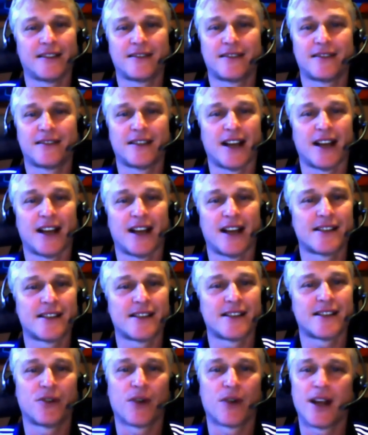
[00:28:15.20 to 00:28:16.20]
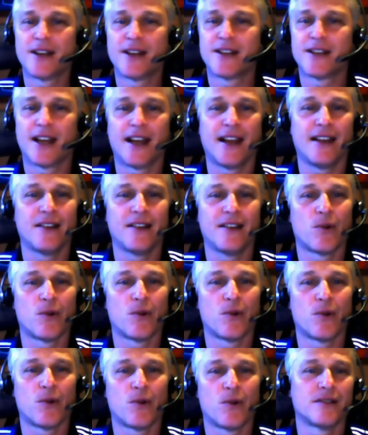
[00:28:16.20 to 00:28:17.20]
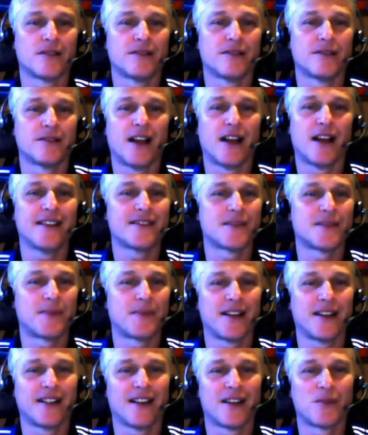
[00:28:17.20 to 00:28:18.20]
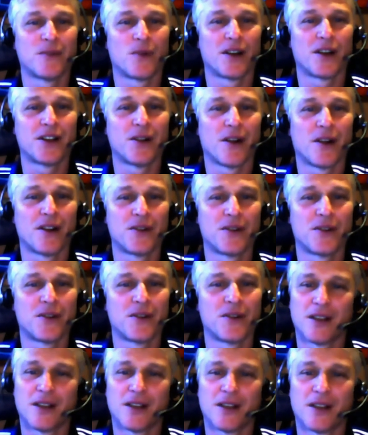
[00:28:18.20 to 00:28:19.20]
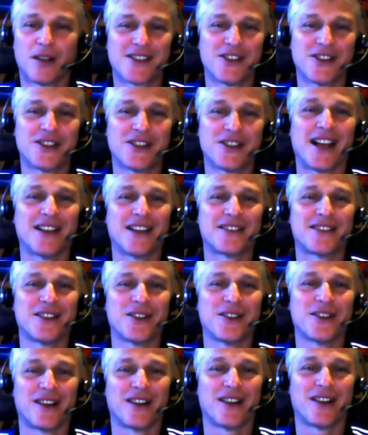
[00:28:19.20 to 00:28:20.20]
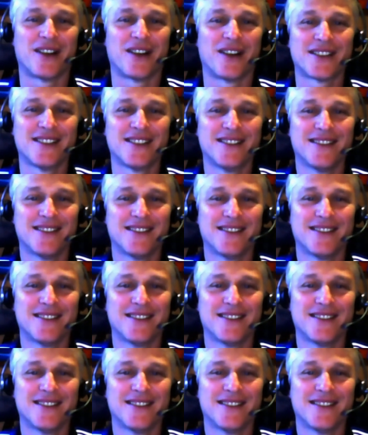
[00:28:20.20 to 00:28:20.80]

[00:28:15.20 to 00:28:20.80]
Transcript: guys, have a great day or night, depending on where you are in the world. I mean, it's good night to you, right, Victor?